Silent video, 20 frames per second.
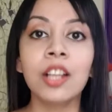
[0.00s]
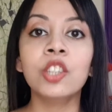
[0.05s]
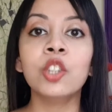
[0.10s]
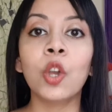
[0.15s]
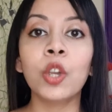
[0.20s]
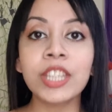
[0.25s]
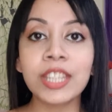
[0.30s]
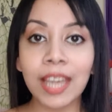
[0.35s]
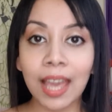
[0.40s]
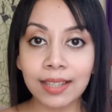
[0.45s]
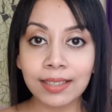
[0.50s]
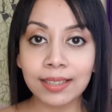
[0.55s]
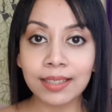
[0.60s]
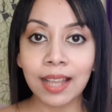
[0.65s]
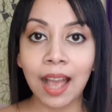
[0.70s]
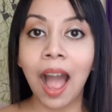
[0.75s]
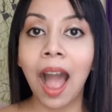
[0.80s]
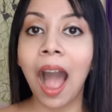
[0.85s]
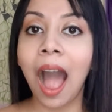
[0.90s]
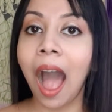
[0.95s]
So
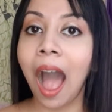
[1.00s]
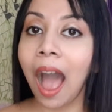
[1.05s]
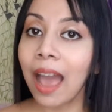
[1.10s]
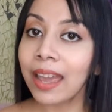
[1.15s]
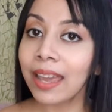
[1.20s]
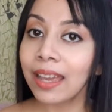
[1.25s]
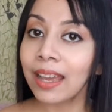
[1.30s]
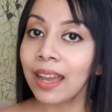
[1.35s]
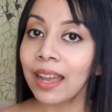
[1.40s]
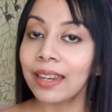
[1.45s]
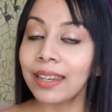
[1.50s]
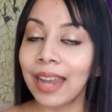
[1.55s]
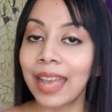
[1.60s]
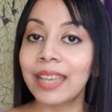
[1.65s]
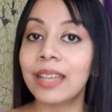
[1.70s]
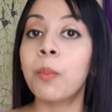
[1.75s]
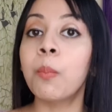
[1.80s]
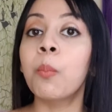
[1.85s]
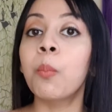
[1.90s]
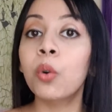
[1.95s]
yes, I,
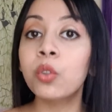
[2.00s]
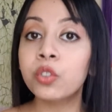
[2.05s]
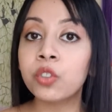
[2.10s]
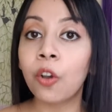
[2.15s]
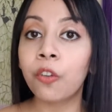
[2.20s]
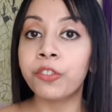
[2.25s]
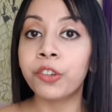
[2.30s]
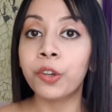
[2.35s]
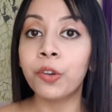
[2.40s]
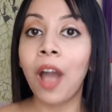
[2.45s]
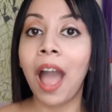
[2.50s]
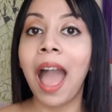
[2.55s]
like most of you,